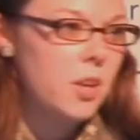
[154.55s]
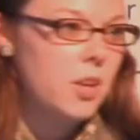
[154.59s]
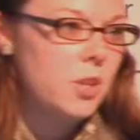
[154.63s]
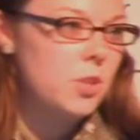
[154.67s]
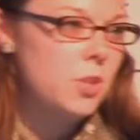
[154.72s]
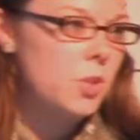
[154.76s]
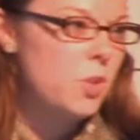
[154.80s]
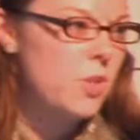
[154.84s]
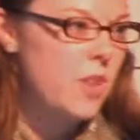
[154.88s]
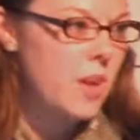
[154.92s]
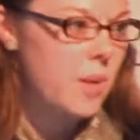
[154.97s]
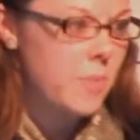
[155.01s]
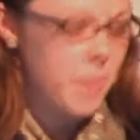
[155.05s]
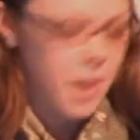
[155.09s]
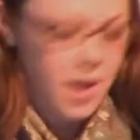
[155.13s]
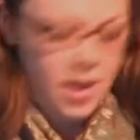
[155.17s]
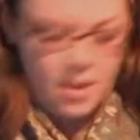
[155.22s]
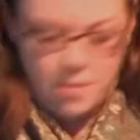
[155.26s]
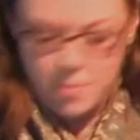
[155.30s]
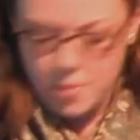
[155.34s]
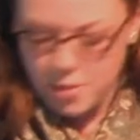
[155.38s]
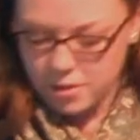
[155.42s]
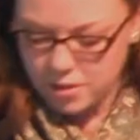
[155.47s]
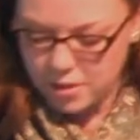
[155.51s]
You do that
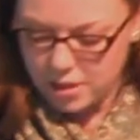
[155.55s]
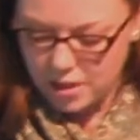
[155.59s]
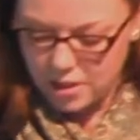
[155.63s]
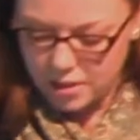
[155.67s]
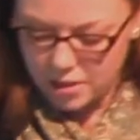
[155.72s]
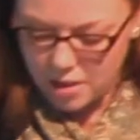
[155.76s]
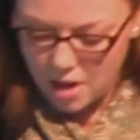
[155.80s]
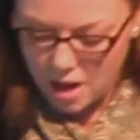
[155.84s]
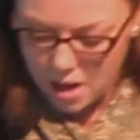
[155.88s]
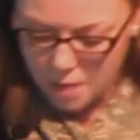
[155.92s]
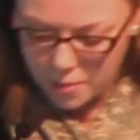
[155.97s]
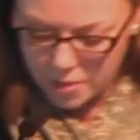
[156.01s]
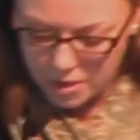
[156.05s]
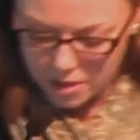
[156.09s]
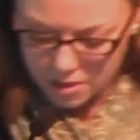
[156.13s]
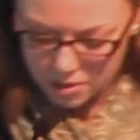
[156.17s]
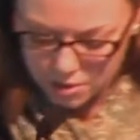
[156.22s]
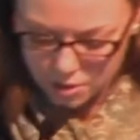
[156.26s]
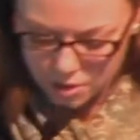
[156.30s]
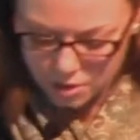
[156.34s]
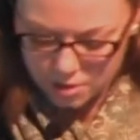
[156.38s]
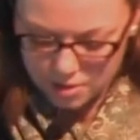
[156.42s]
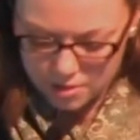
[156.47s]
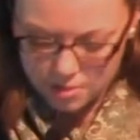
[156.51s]
by building on common
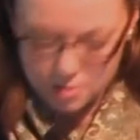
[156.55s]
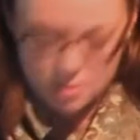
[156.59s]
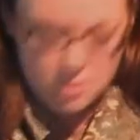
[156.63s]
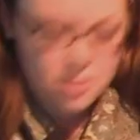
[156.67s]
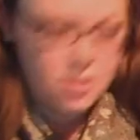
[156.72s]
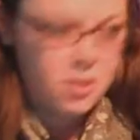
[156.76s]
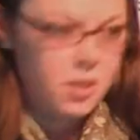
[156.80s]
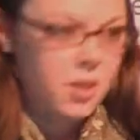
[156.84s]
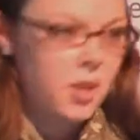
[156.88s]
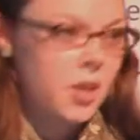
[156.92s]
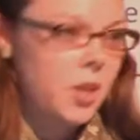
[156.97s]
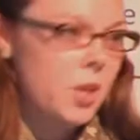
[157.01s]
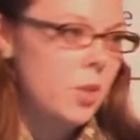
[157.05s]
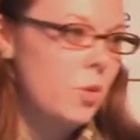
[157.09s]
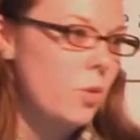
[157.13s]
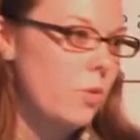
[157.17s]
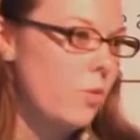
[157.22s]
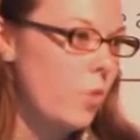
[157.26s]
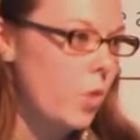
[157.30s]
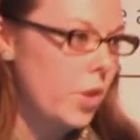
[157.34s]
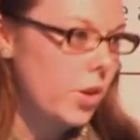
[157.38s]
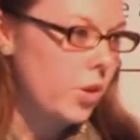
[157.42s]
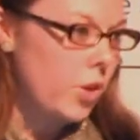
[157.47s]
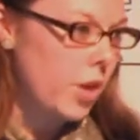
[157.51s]
interest. You
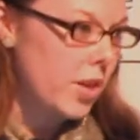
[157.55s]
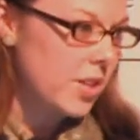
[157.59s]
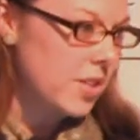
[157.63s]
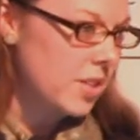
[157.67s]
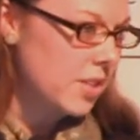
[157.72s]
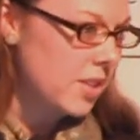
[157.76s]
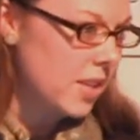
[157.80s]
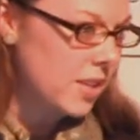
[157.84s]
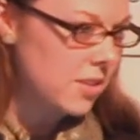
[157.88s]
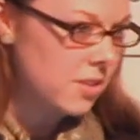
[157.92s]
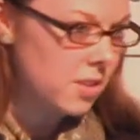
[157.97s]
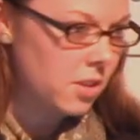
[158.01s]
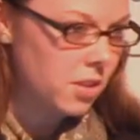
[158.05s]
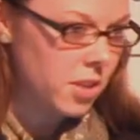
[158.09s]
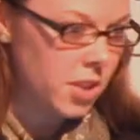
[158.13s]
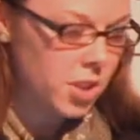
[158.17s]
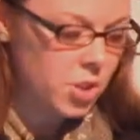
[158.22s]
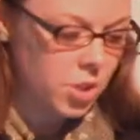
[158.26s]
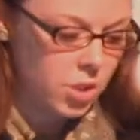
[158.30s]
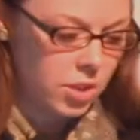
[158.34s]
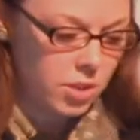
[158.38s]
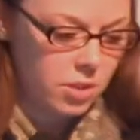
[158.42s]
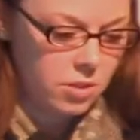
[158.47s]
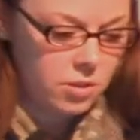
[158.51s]
avoid crisis
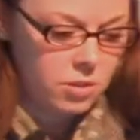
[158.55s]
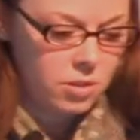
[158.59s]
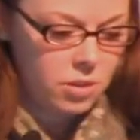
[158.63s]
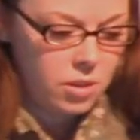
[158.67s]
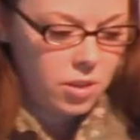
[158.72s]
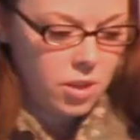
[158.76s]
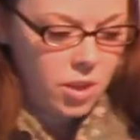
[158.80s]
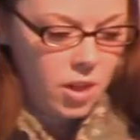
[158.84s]
escalation.